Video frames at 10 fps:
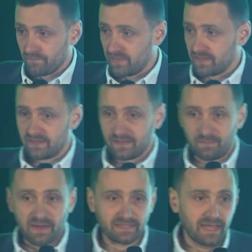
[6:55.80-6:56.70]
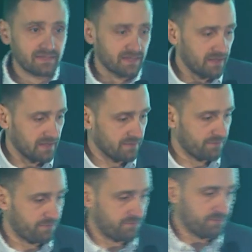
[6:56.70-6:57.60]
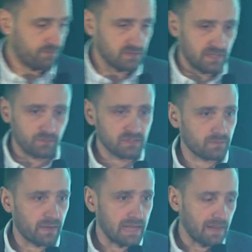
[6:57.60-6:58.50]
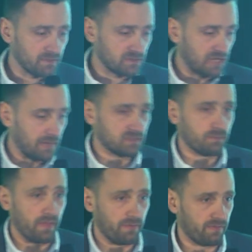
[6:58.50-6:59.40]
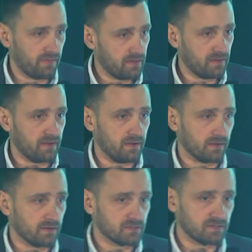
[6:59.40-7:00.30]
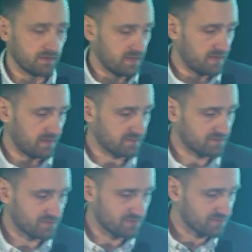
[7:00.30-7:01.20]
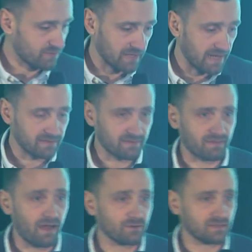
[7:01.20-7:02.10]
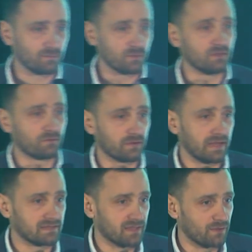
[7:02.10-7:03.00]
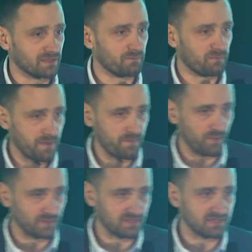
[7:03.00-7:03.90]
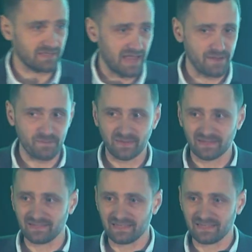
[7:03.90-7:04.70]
my data if for some reason my name is James Smith, because there are more than 38,000 people with this name in